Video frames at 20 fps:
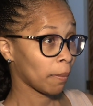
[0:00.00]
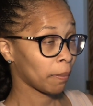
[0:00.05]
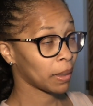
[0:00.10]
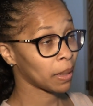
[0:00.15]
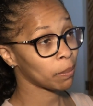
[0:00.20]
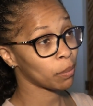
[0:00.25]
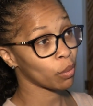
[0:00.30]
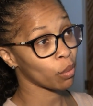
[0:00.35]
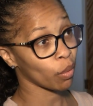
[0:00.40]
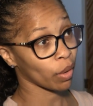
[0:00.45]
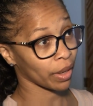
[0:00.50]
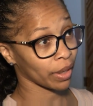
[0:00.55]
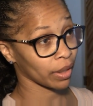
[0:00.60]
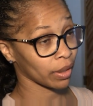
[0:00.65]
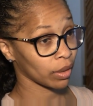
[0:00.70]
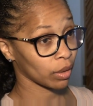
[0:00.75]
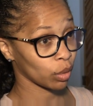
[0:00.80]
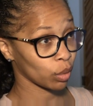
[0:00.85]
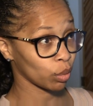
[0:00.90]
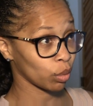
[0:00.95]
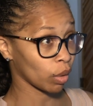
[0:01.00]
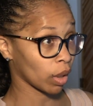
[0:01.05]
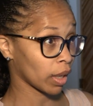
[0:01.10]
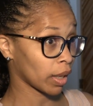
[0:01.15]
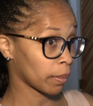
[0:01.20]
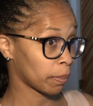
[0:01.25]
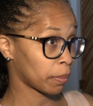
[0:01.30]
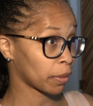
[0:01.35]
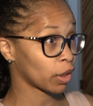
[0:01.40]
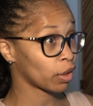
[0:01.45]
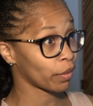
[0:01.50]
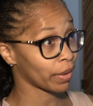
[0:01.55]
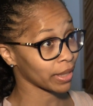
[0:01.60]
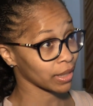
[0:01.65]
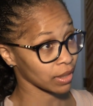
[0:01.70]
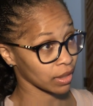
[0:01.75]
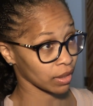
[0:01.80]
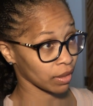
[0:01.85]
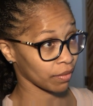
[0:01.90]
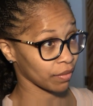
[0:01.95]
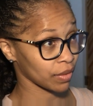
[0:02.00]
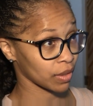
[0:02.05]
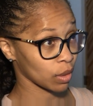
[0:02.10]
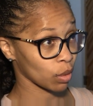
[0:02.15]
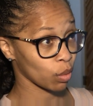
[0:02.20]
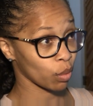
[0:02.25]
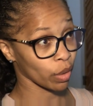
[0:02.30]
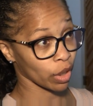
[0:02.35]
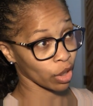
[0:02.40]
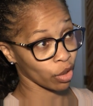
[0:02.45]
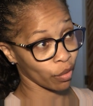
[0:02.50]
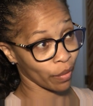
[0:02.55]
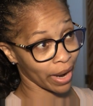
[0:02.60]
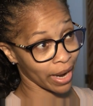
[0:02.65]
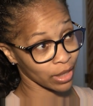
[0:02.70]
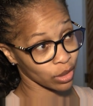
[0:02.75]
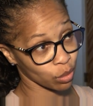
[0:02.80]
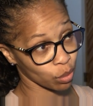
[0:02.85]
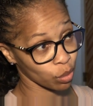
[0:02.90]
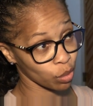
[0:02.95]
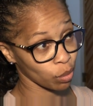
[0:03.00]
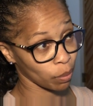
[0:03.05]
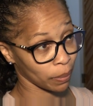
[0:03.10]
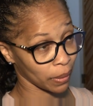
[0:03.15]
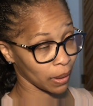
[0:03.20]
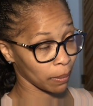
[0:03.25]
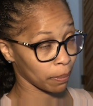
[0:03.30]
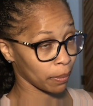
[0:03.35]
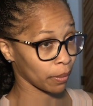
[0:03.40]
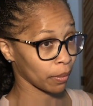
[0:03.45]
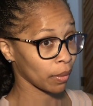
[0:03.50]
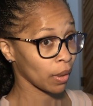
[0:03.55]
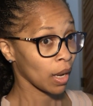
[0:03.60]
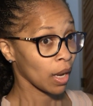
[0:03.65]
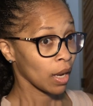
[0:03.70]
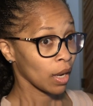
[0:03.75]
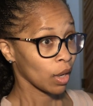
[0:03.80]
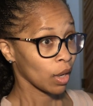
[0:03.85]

people who are who are progressives, who are grassroots people people